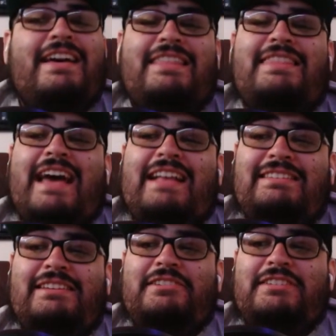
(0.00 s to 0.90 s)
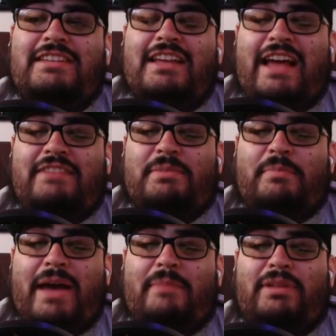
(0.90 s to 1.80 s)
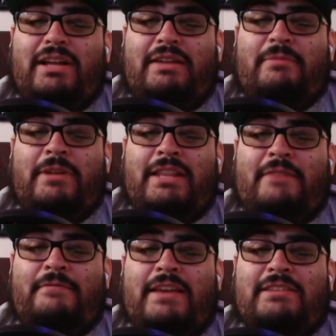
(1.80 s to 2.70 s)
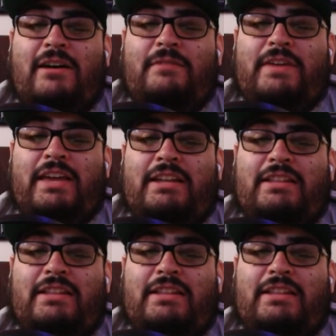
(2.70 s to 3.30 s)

that series is going to have some bad blood when they face off again.